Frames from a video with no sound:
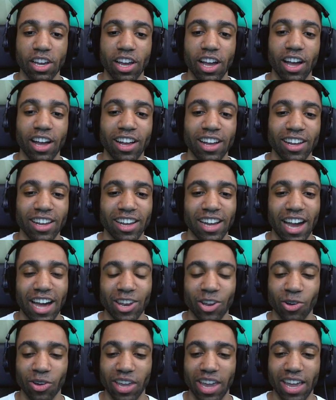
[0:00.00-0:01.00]
Huh.
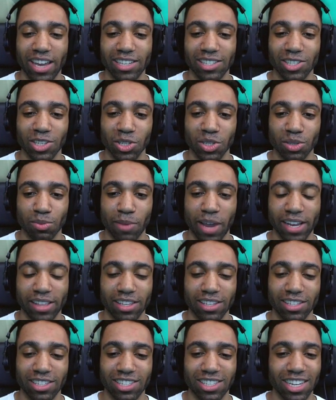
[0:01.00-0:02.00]
I know Ganon's gonna
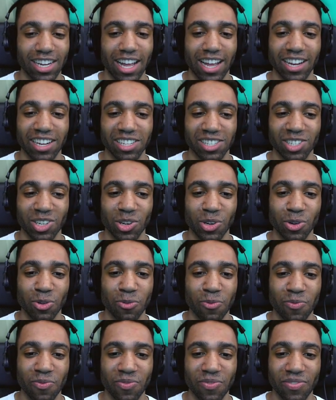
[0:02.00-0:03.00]
smack the shit out of this dude.